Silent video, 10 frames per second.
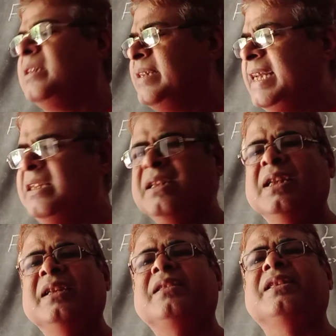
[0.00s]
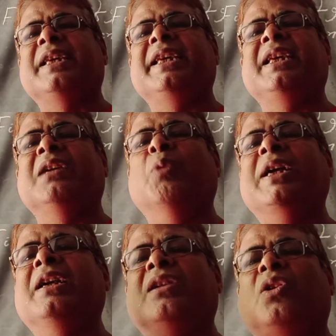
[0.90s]
Then she
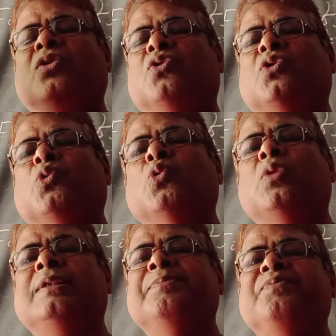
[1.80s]
went also to